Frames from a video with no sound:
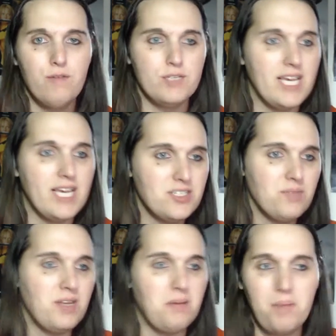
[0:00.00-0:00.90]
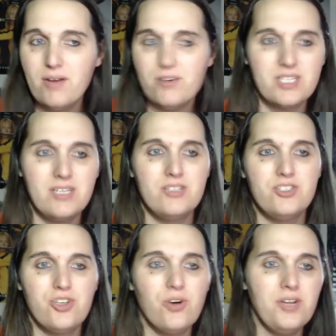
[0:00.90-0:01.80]
For Testament, Peterson and
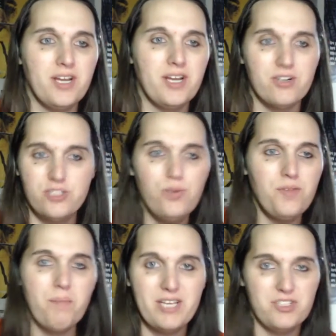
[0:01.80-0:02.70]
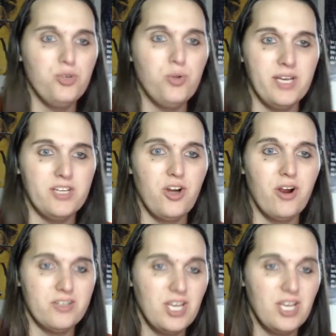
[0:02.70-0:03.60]
Skolnick are two of the best dueling
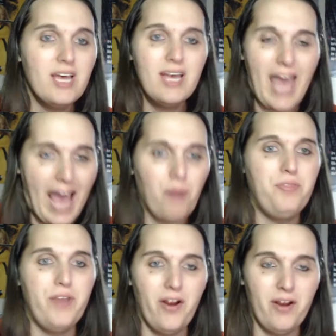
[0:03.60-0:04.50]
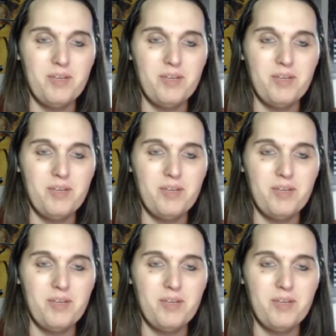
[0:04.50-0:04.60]
guitarists out there.